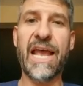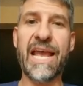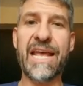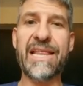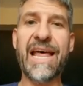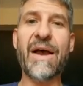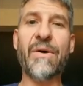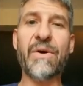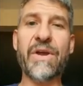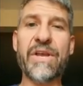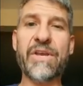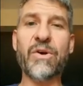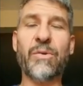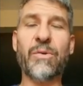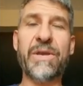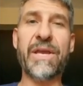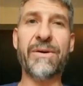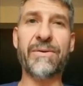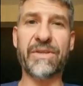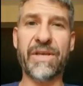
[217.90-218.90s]
And that way you'll
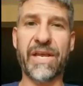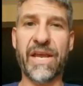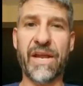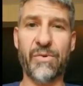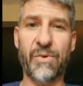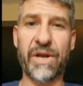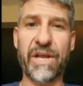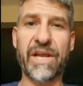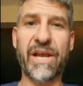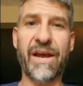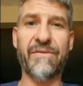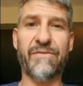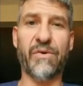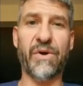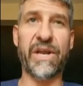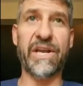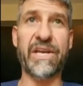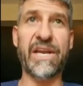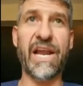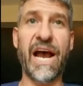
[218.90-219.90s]
be able to get a
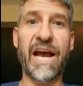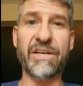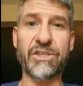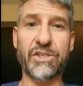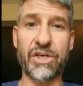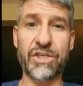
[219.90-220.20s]
recovery not